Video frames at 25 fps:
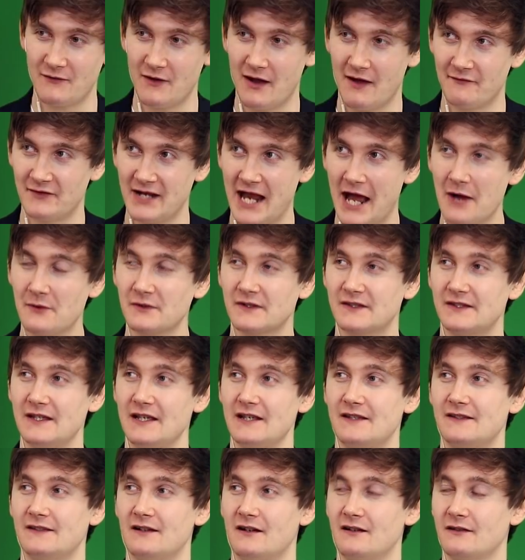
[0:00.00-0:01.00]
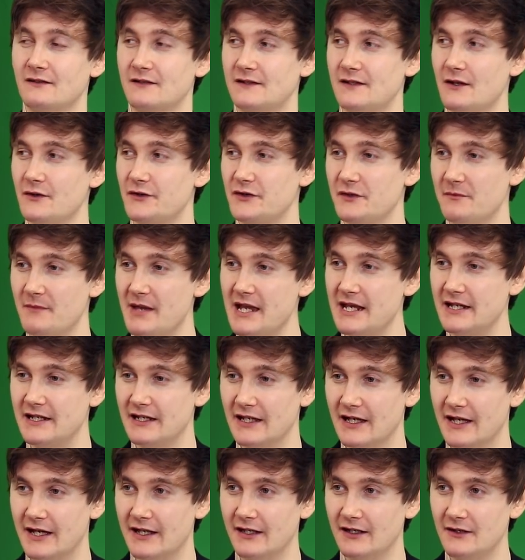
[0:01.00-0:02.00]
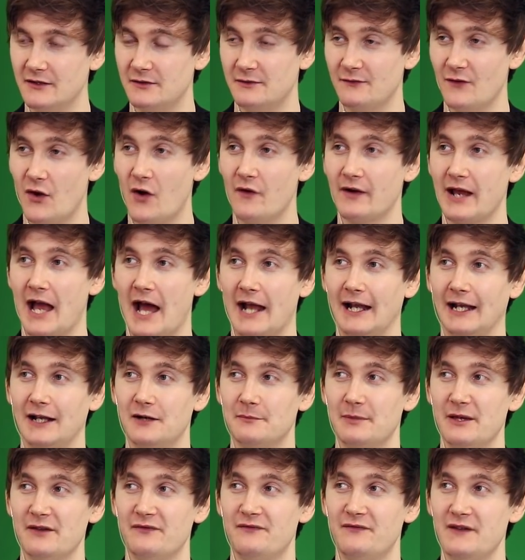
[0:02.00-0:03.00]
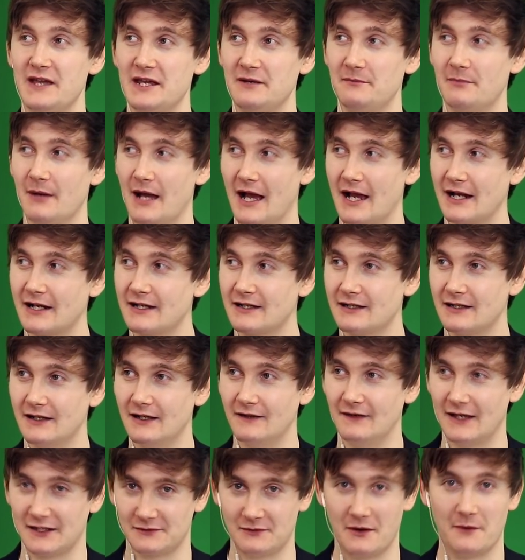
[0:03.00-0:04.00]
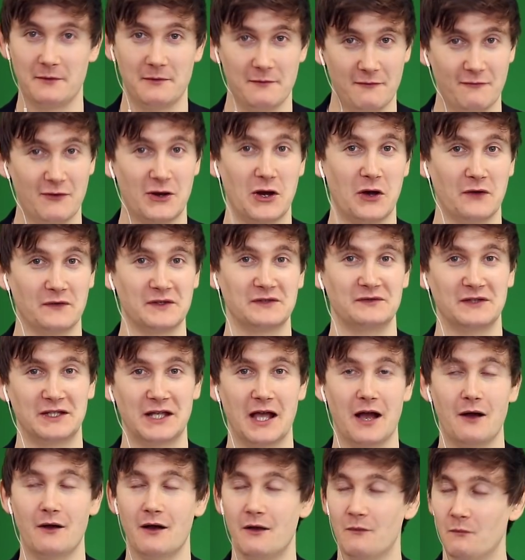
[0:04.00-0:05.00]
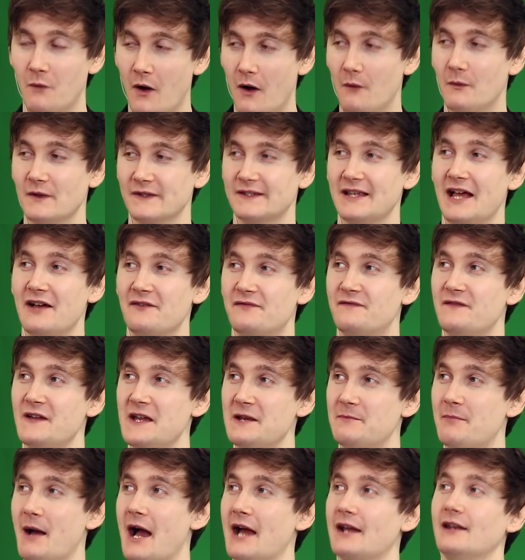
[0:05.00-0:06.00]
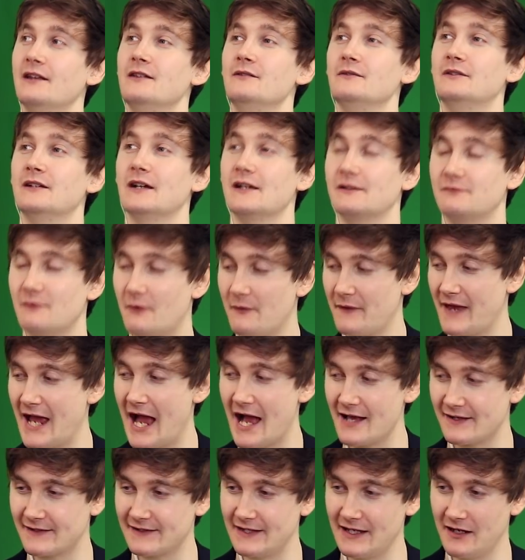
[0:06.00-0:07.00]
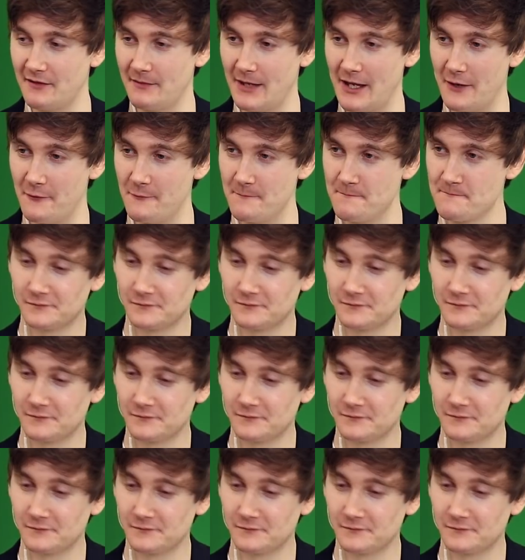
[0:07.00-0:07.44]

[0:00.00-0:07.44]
I've announced this on social media, and Lucas, we've already had a little bit of feedback, and that's why we've been recording this video. And what was that feedback, Lucas? What were they asking about?